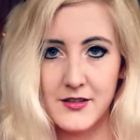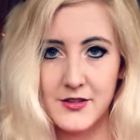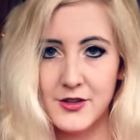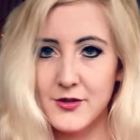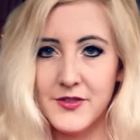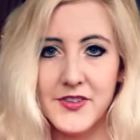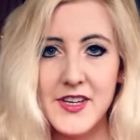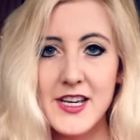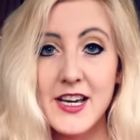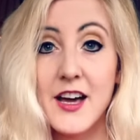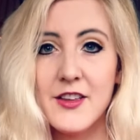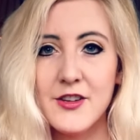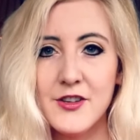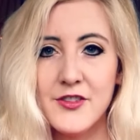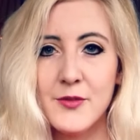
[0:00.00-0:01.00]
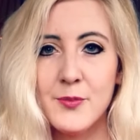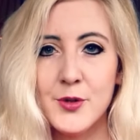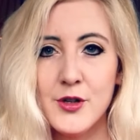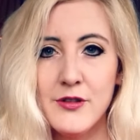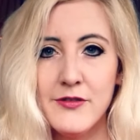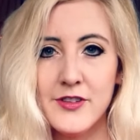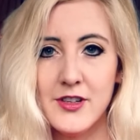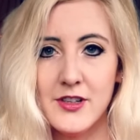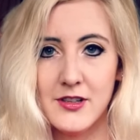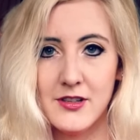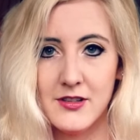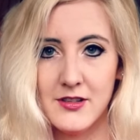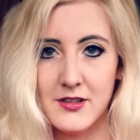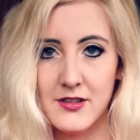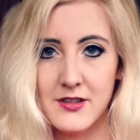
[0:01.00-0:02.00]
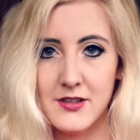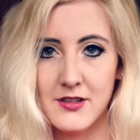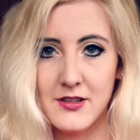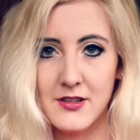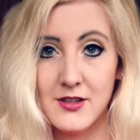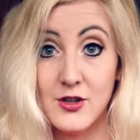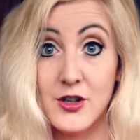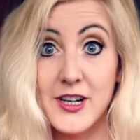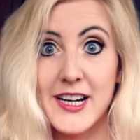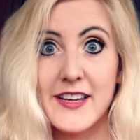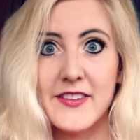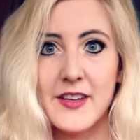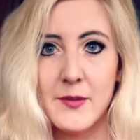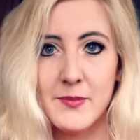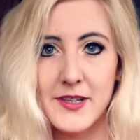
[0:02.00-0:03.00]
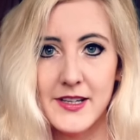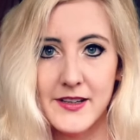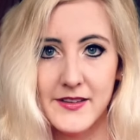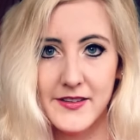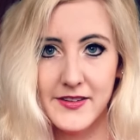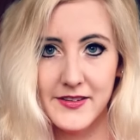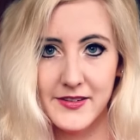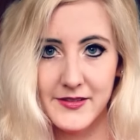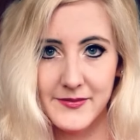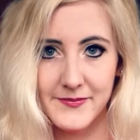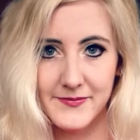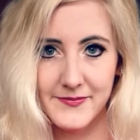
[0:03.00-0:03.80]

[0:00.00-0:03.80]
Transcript: Don't seek others' approval or acceptance.